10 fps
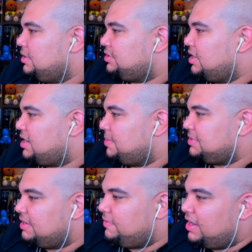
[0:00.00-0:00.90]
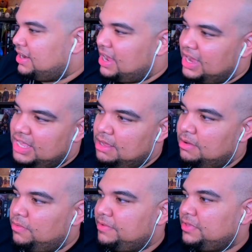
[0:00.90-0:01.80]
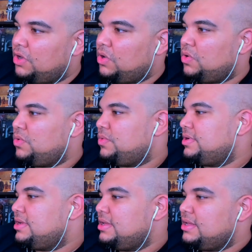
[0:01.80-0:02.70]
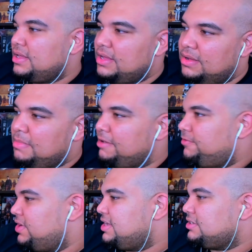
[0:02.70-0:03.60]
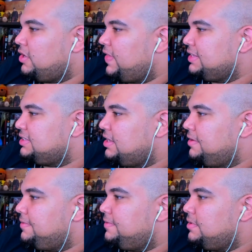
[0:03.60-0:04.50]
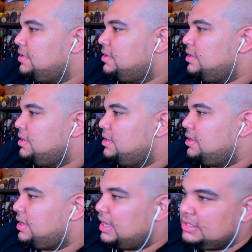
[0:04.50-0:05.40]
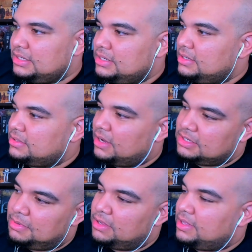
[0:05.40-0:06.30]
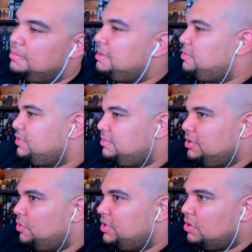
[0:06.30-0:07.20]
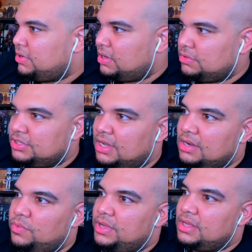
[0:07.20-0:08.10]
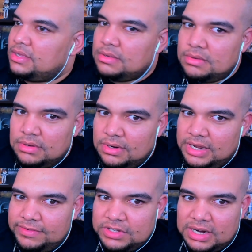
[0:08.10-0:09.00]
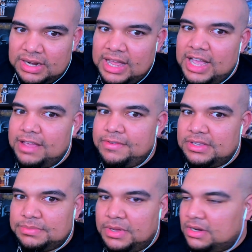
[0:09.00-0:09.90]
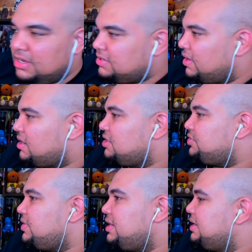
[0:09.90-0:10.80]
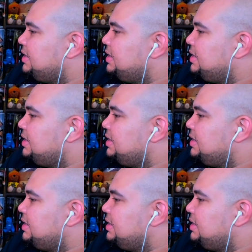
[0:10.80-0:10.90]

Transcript: Chuck comes in very cocky with the whole my friends, all that stuff. Casey talks about that maybe we don't kill Chuck. We leave Chuck alive. He's been good to our country.